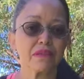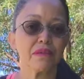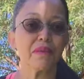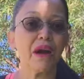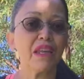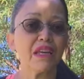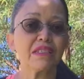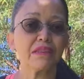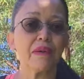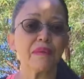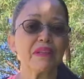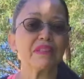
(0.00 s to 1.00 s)
So why not
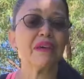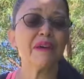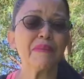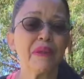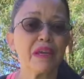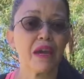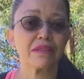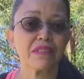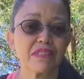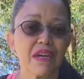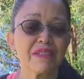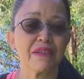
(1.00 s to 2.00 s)
start with a 10 minute
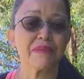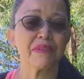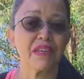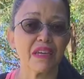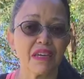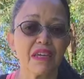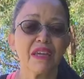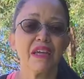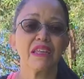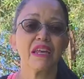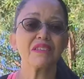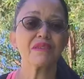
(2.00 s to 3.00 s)
exercise every day?
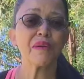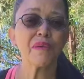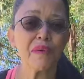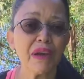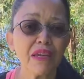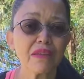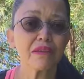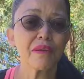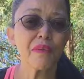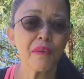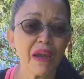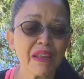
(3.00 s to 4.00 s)
That is a great
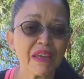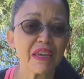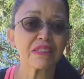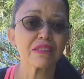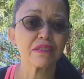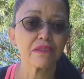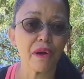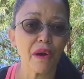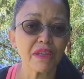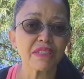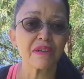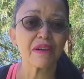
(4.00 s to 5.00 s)
way to get
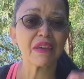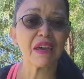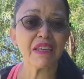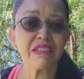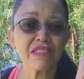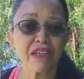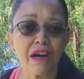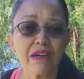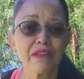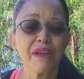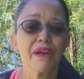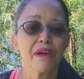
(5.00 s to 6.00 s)
started. So get it
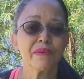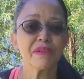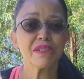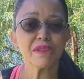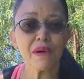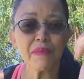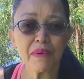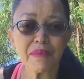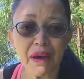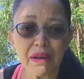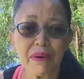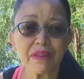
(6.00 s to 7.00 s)
done. We show up no
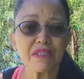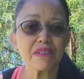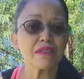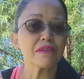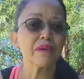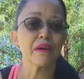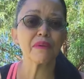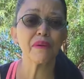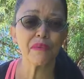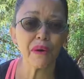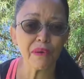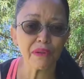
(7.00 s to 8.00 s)
matter what. That's just the way we
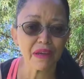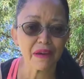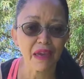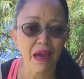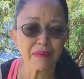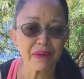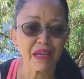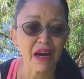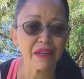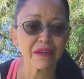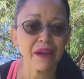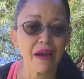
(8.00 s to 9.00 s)
roll here, Gabby.
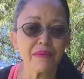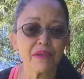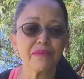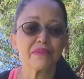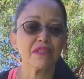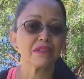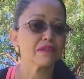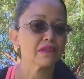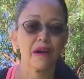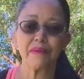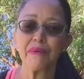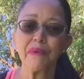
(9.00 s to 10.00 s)
Got it, Gabby? That's
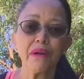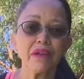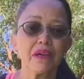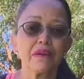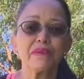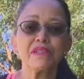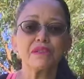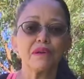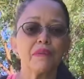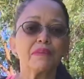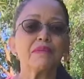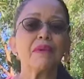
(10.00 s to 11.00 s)
how we roll here. We show
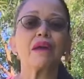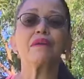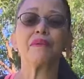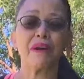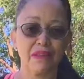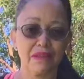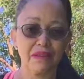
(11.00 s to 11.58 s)
up no matter what.